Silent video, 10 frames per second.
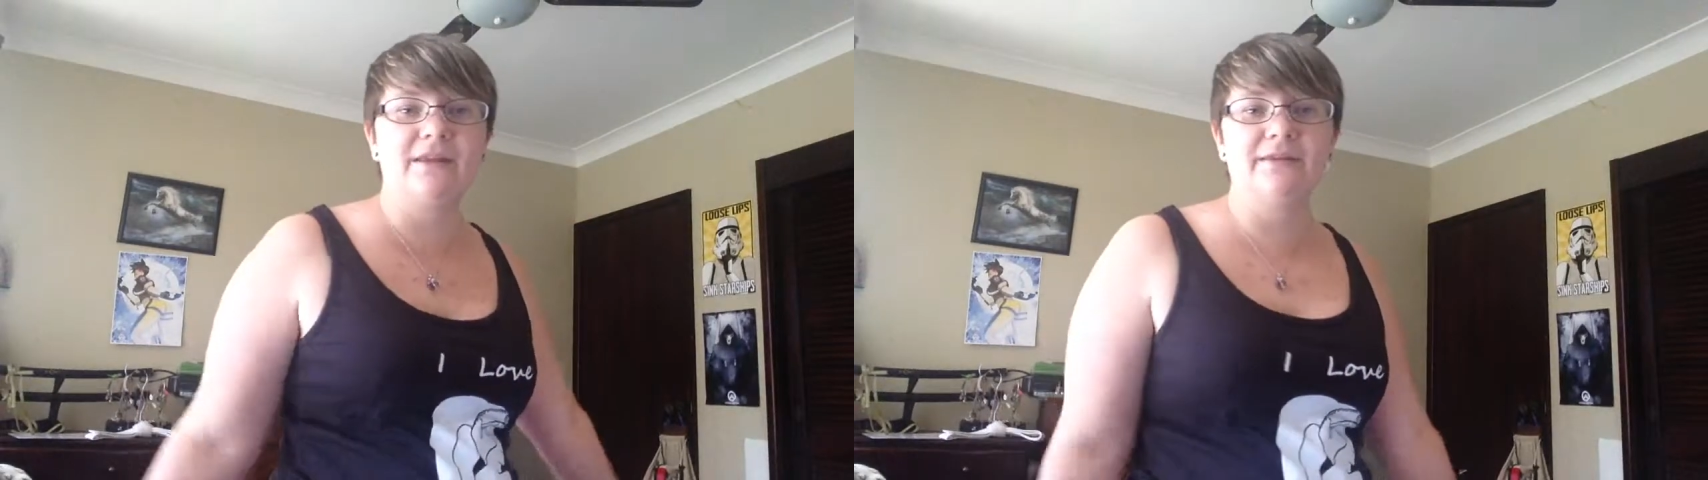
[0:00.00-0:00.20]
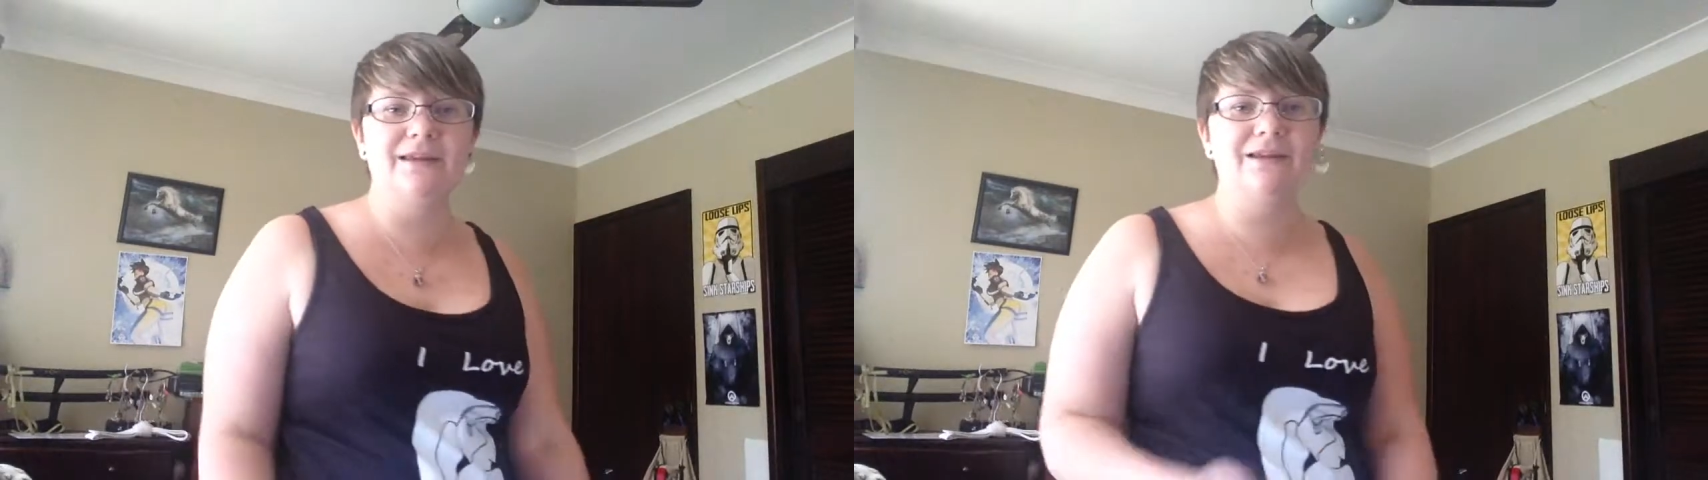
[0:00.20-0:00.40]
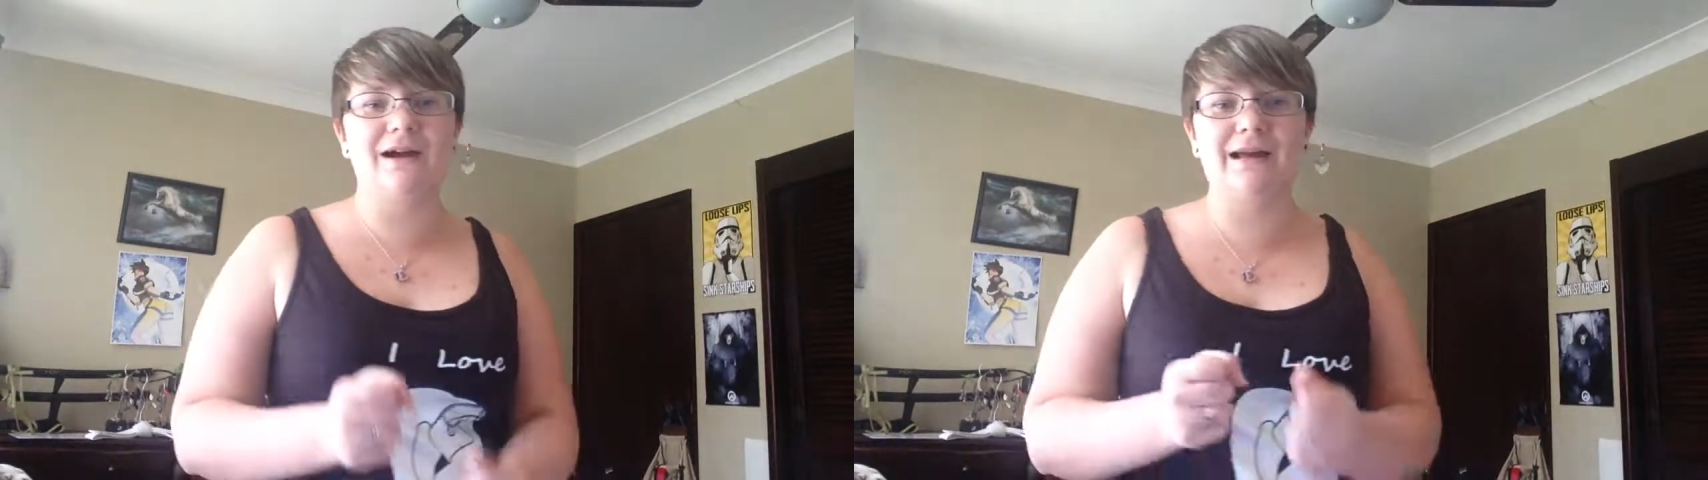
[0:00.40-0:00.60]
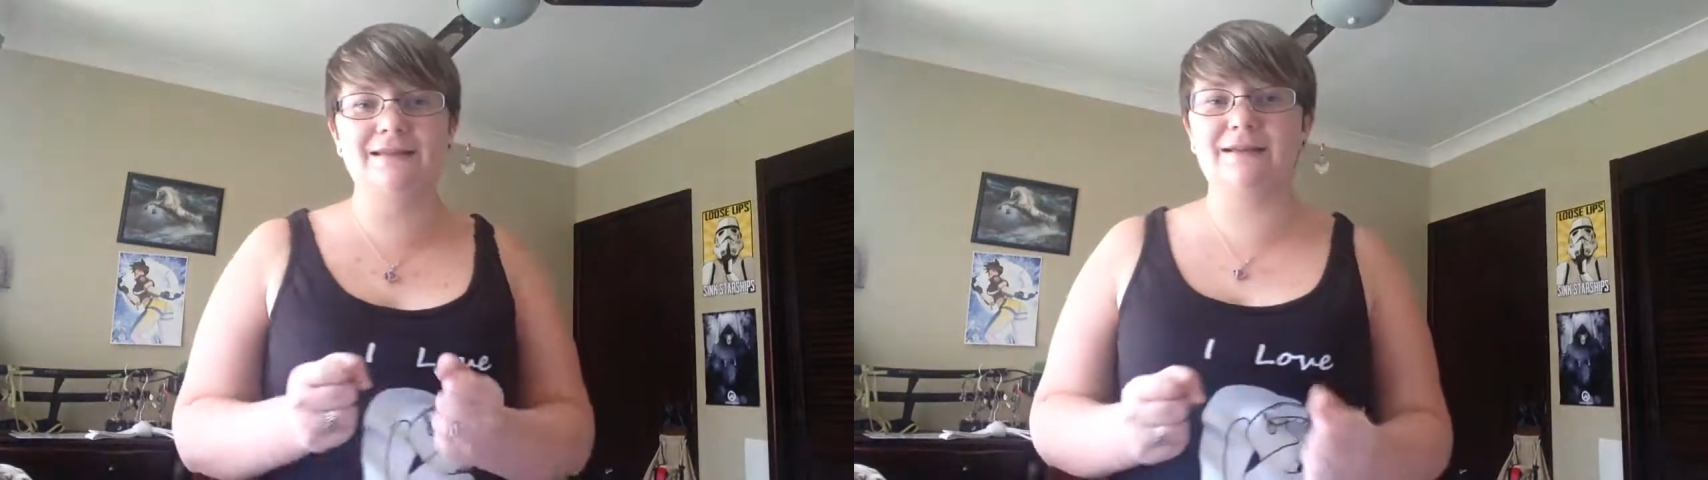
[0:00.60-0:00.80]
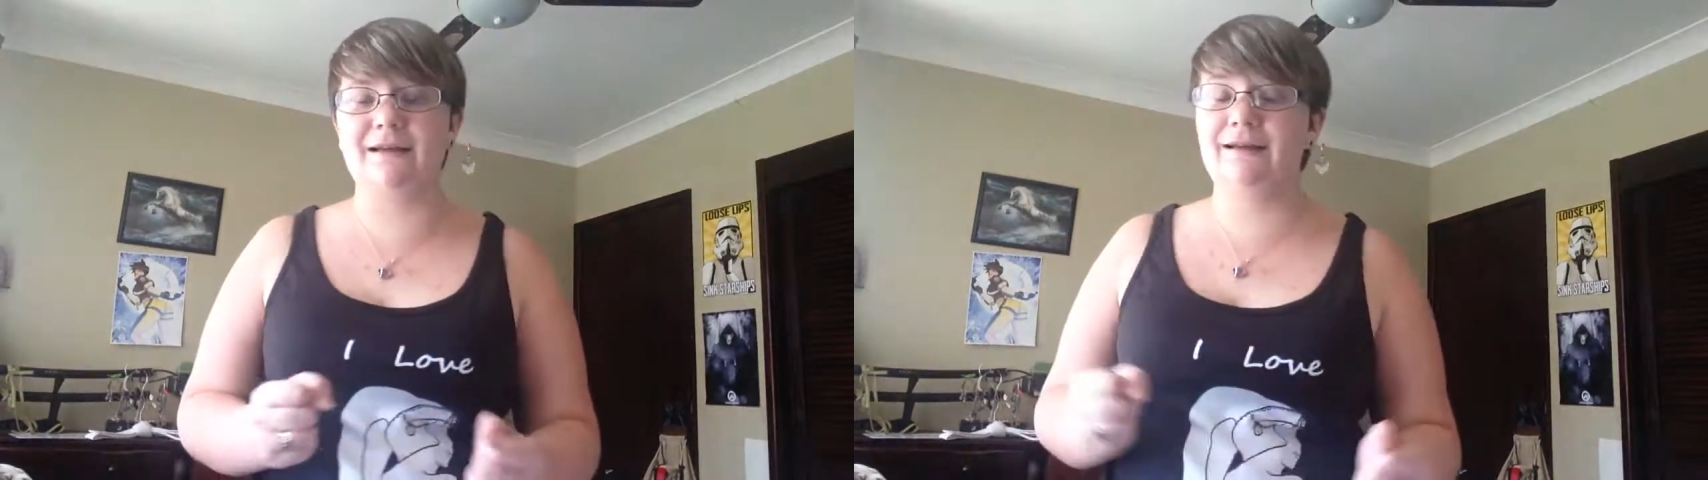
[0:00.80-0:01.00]
thank you
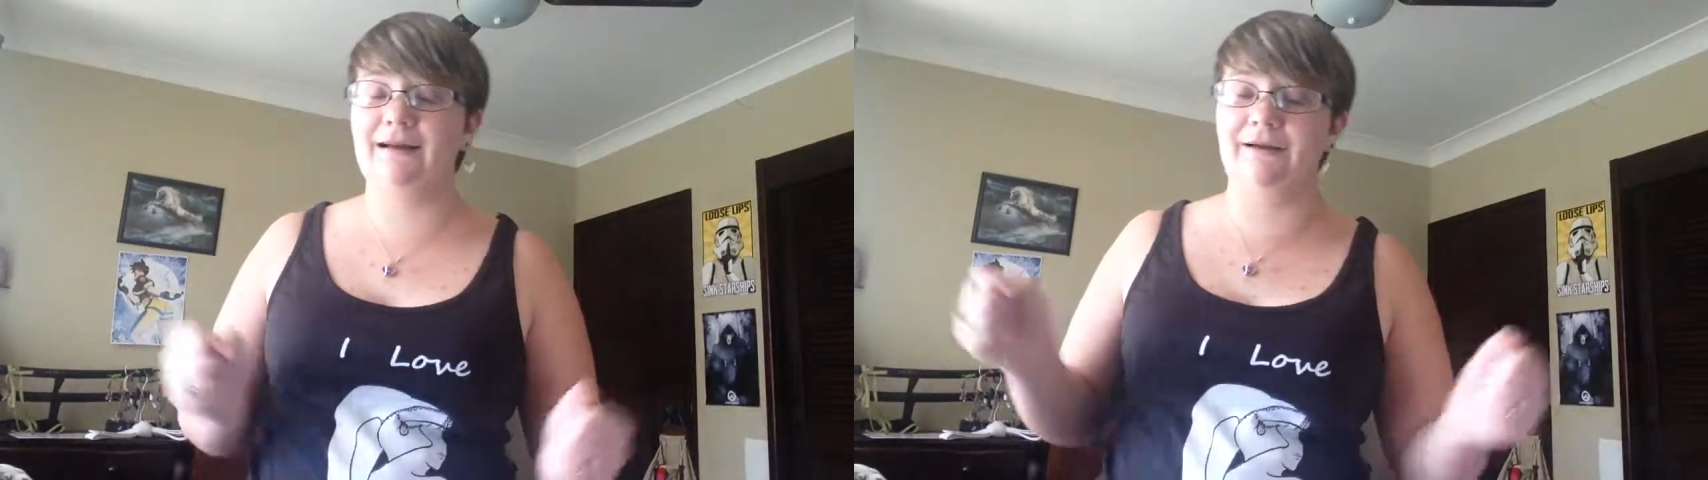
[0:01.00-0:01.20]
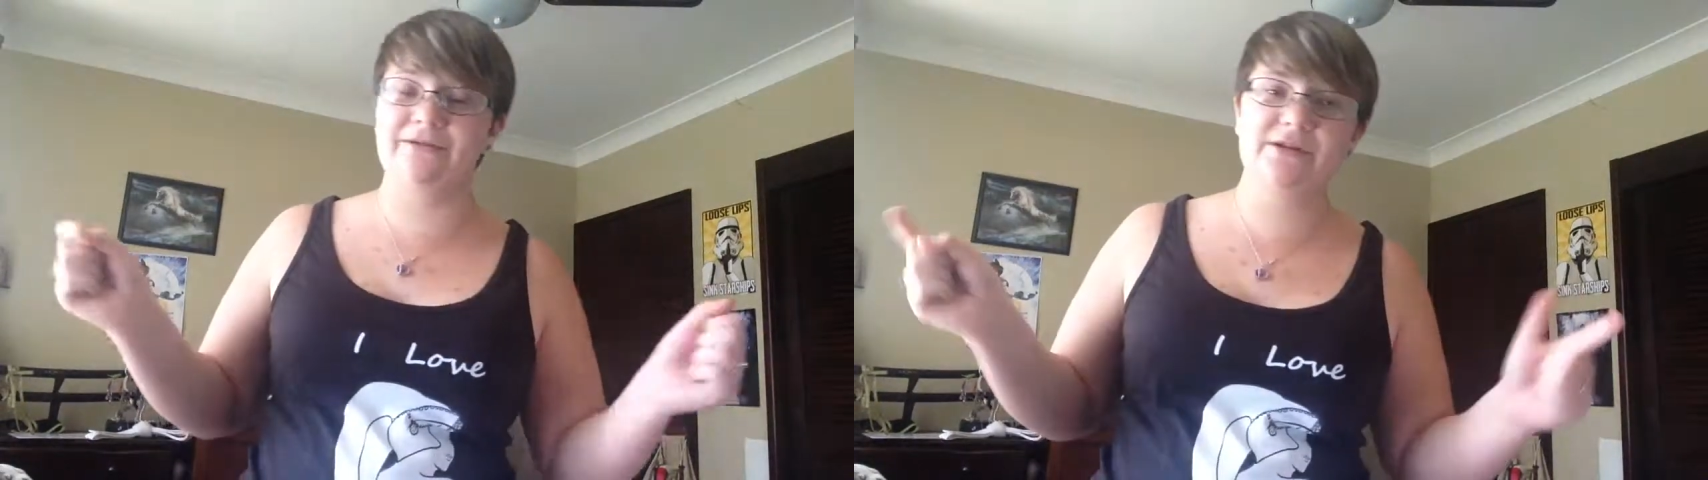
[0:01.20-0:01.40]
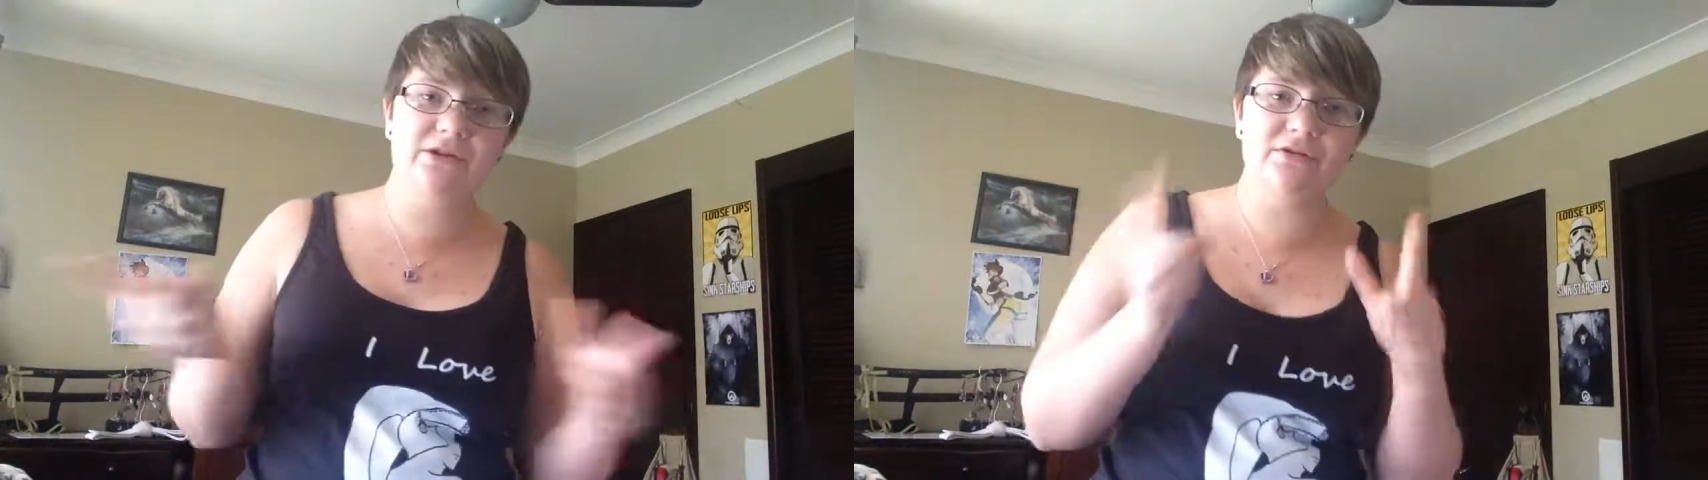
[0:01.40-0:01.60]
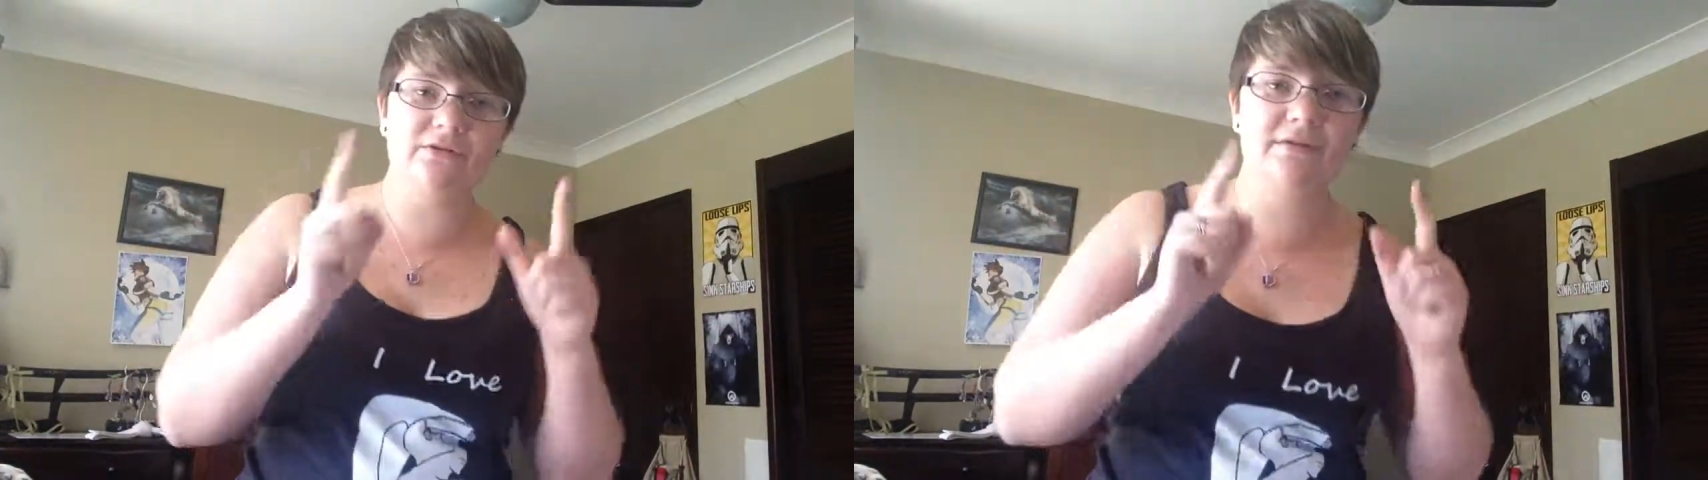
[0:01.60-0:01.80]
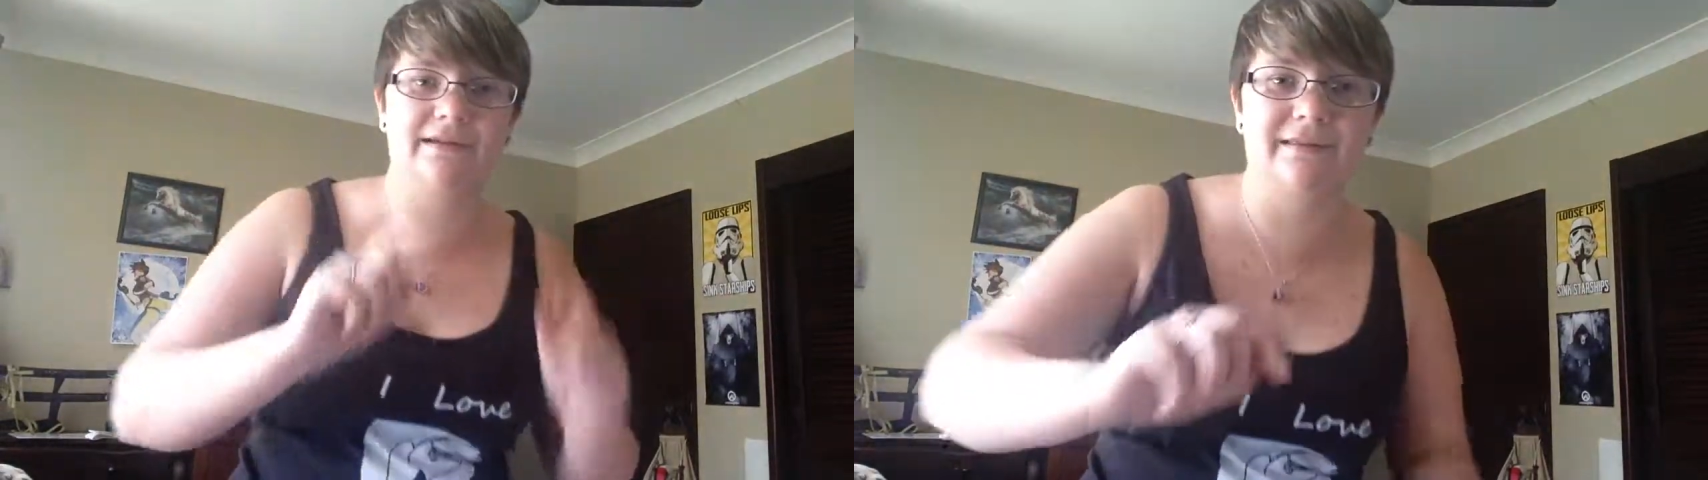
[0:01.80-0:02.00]
guys. I'll see you
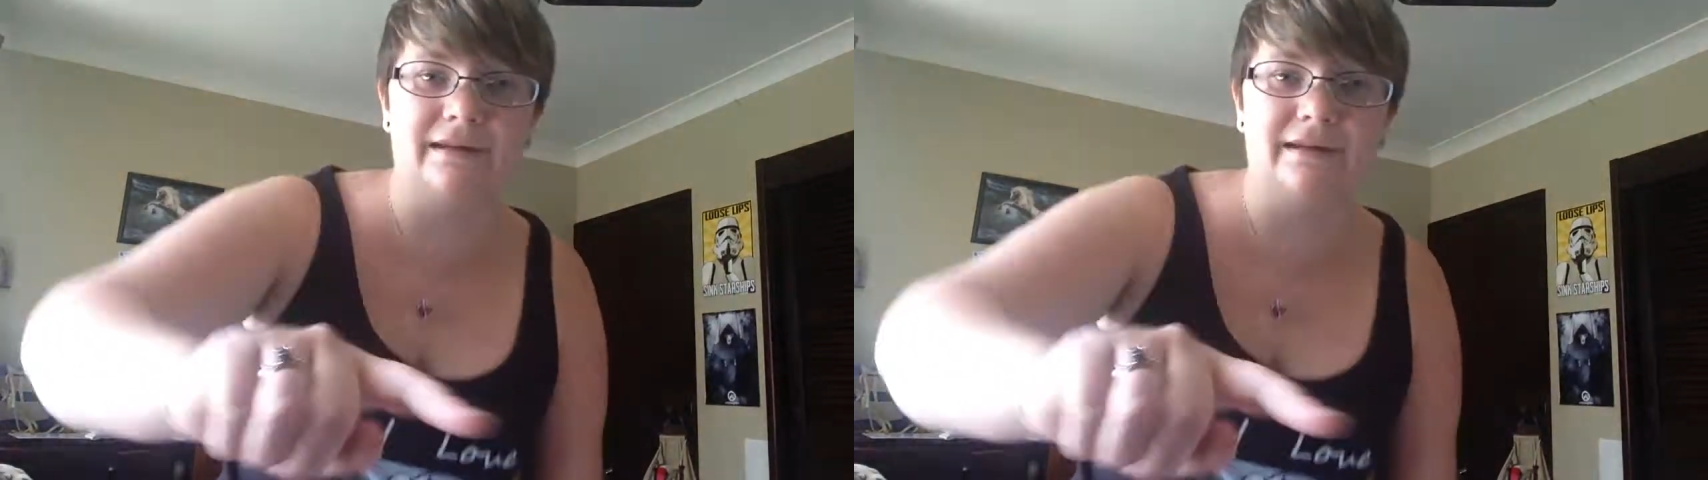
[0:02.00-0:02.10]
all another